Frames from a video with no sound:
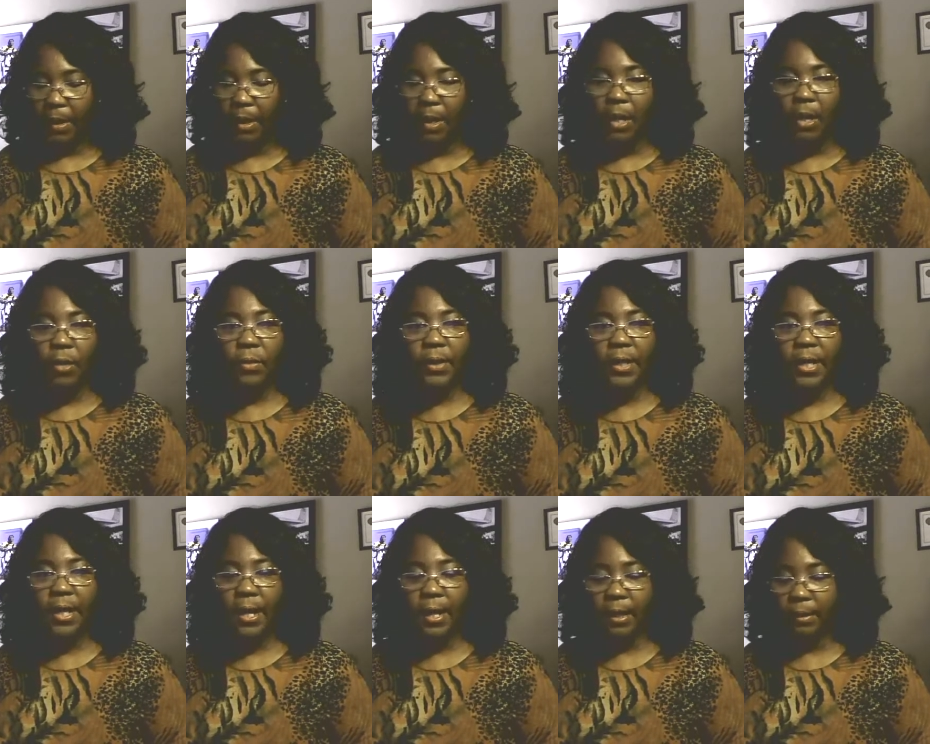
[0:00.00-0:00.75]

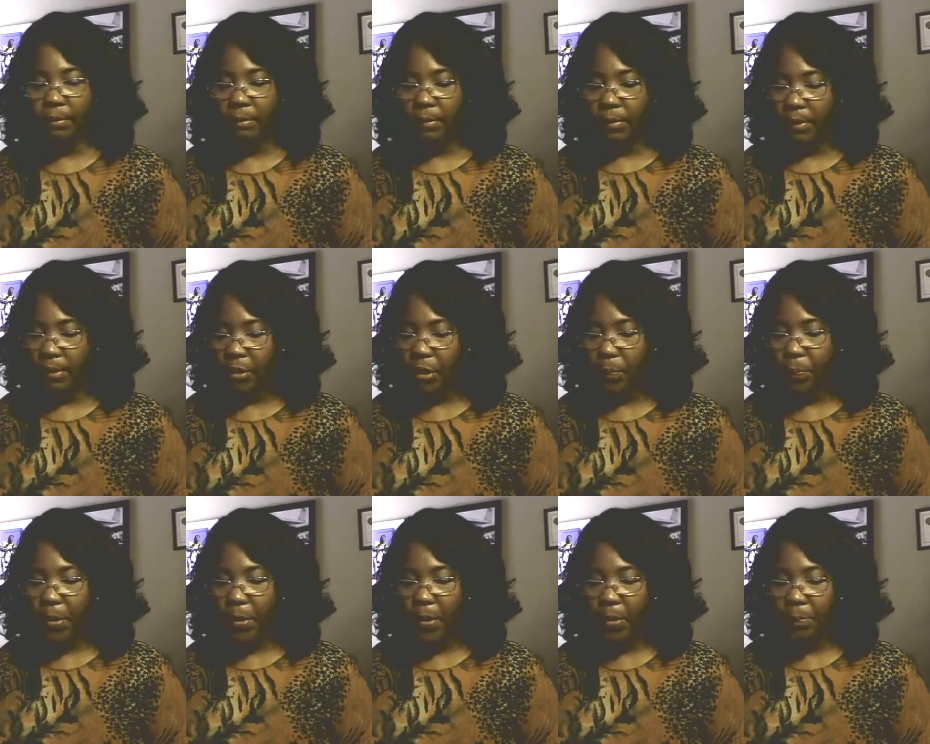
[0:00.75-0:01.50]
Okay, the
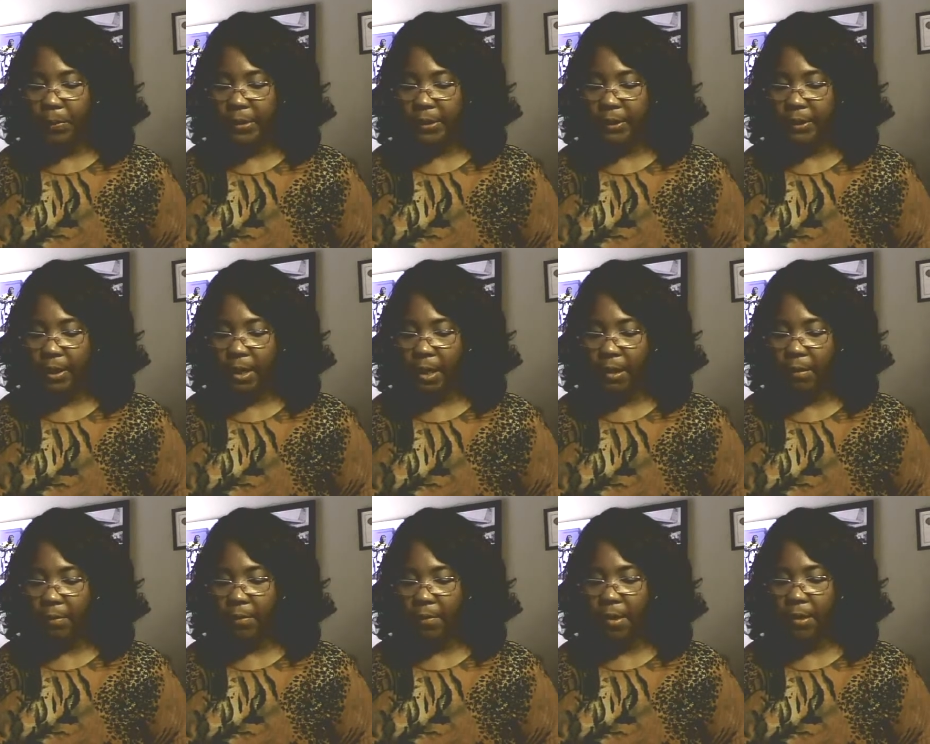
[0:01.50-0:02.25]
purpose
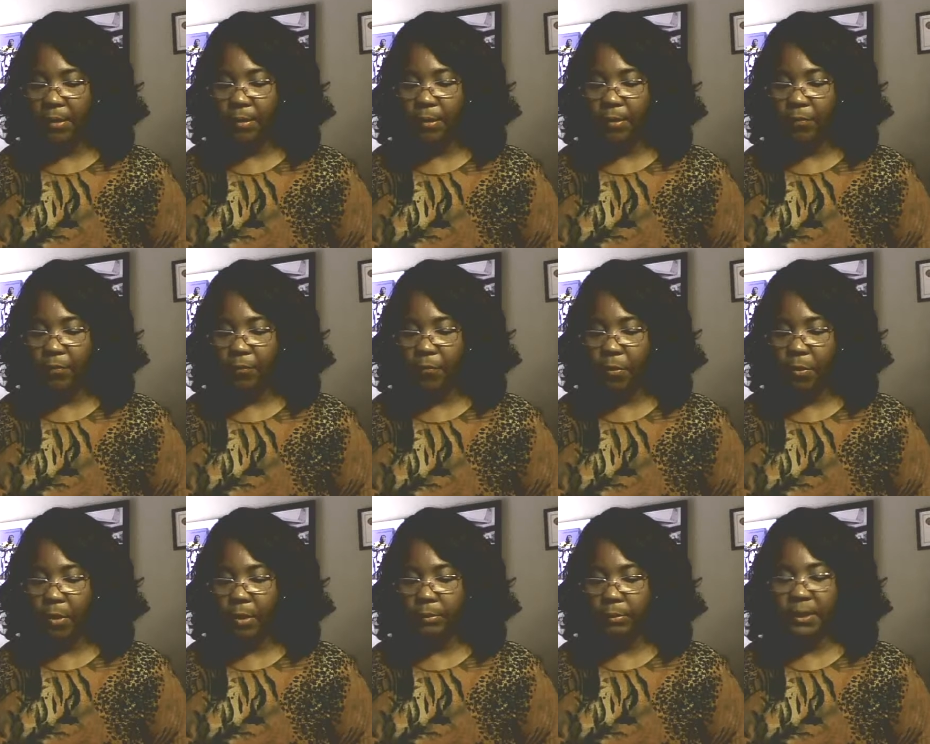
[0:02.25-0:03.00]
of the
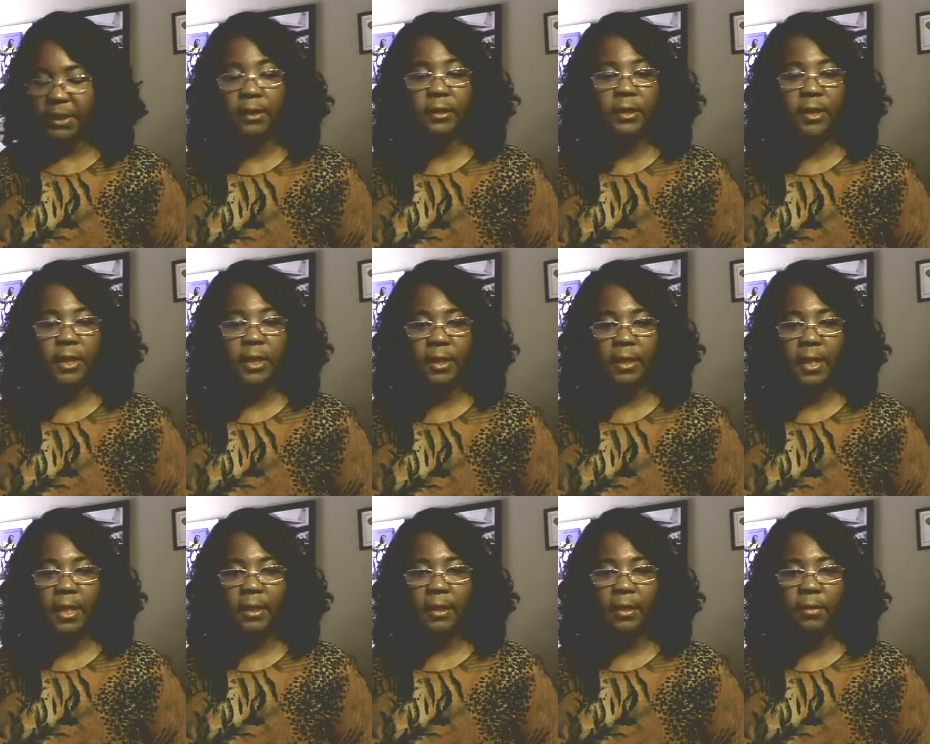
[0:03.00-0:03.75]
forms
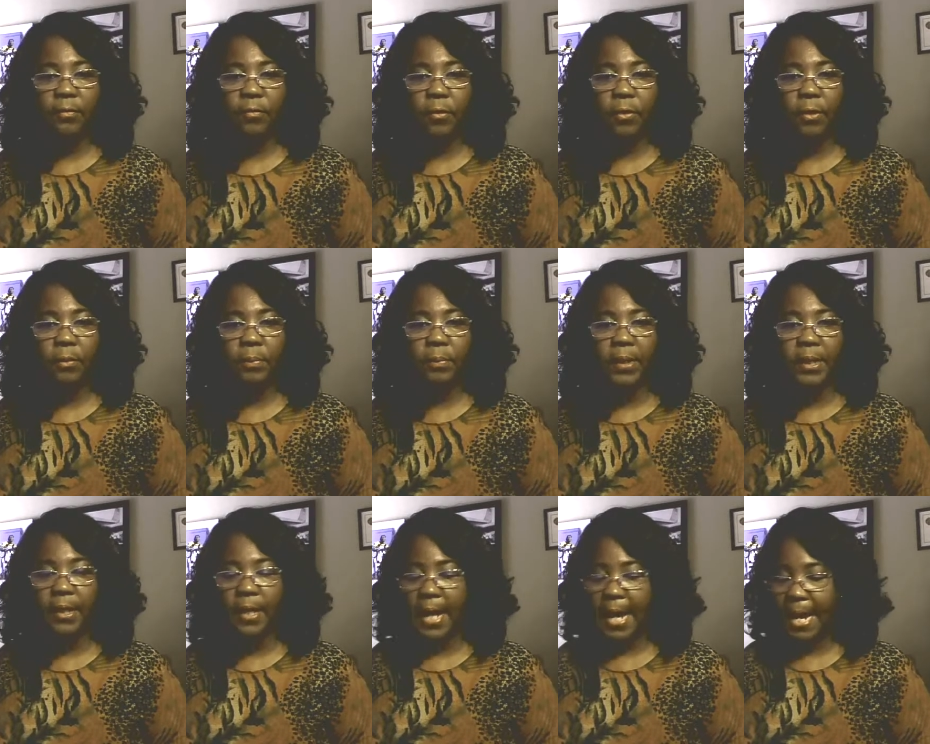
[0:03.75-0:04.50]

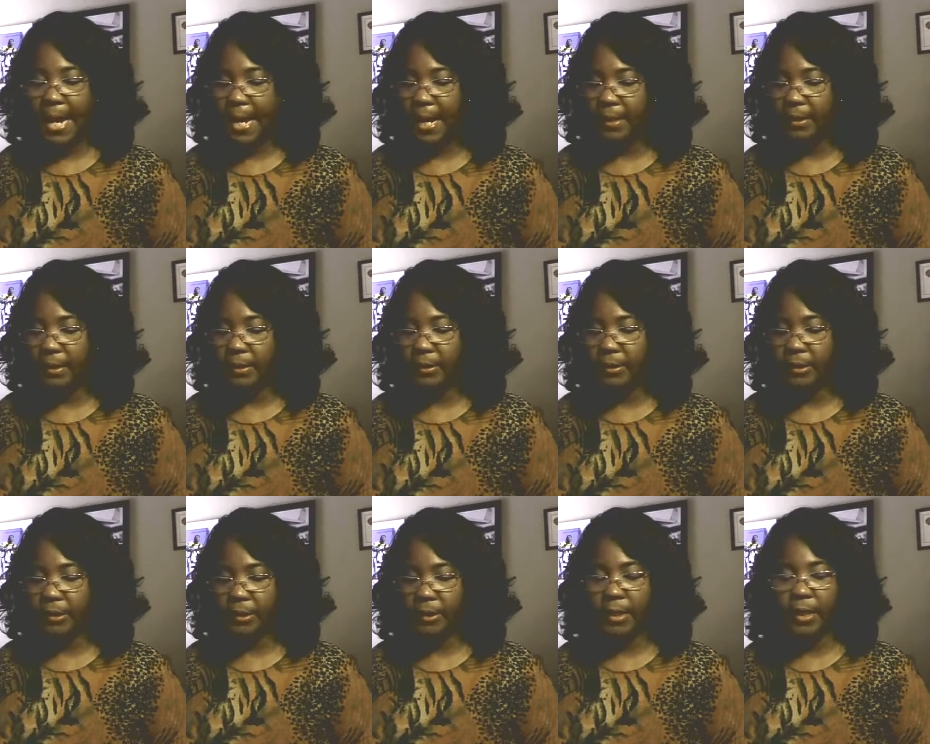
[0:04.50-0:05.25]
1094B and
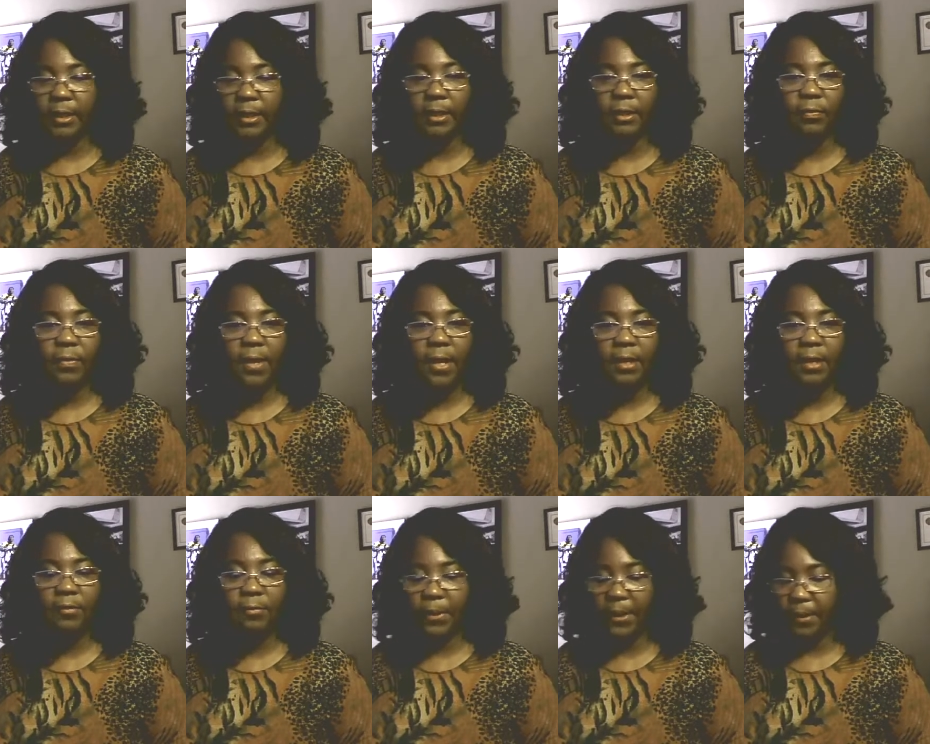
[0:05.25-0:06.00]

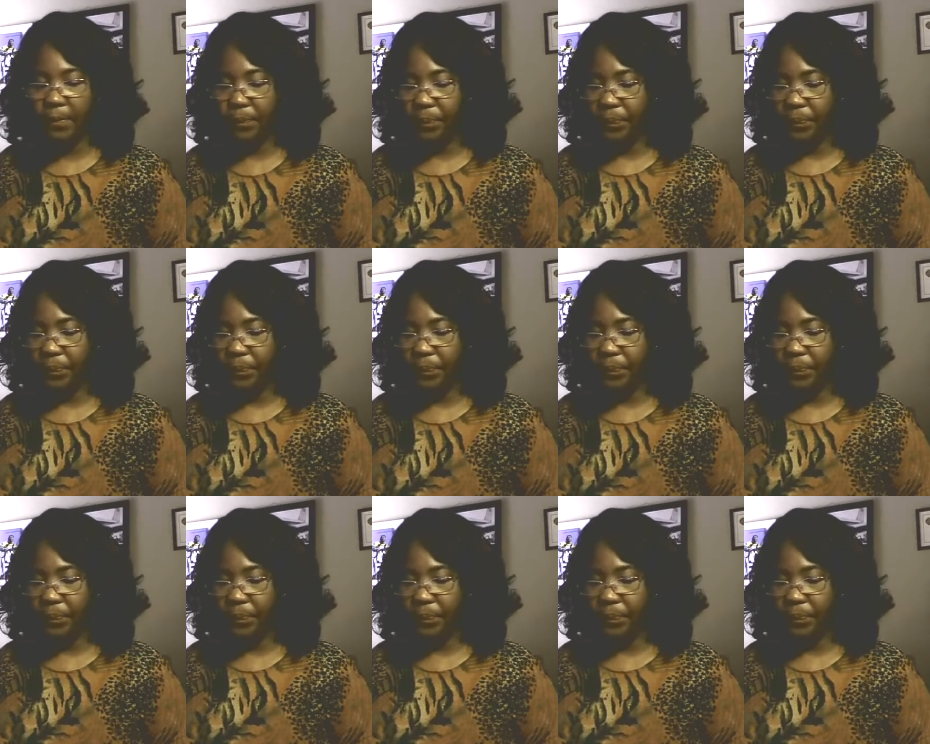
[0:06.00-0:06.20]
1095B.